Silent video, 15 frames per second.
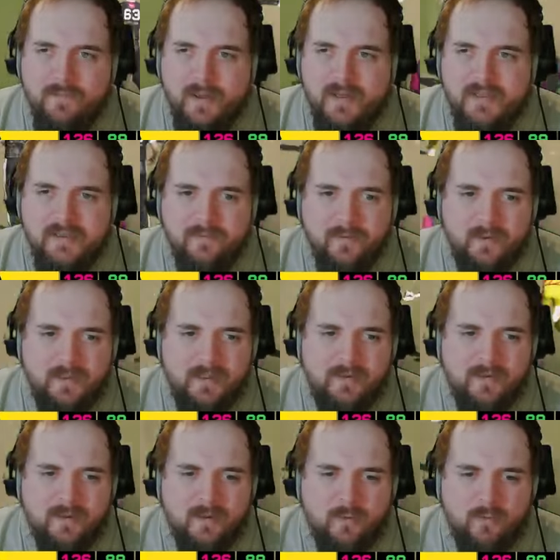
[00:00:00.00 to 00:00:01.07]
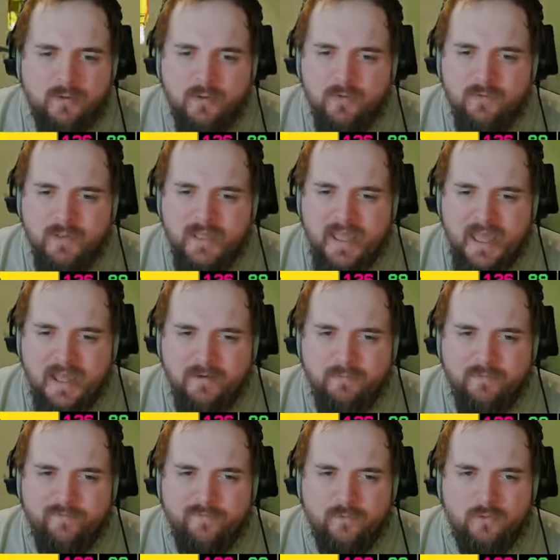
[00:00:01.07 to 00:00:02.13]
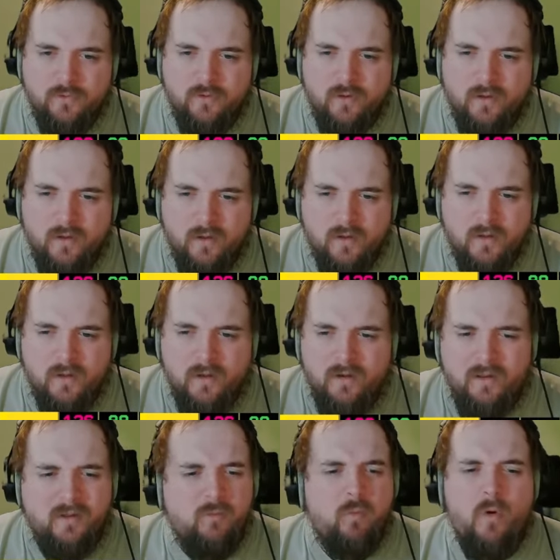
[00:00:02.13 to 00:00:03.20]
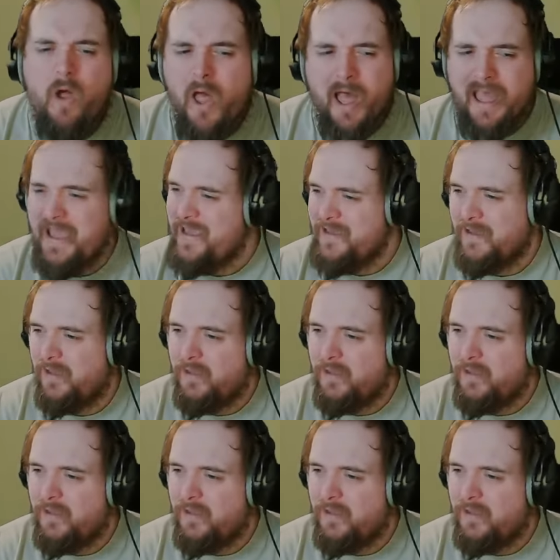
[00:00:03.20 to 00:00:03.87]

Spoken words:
pace ability that no one knew that he had before? Like, why?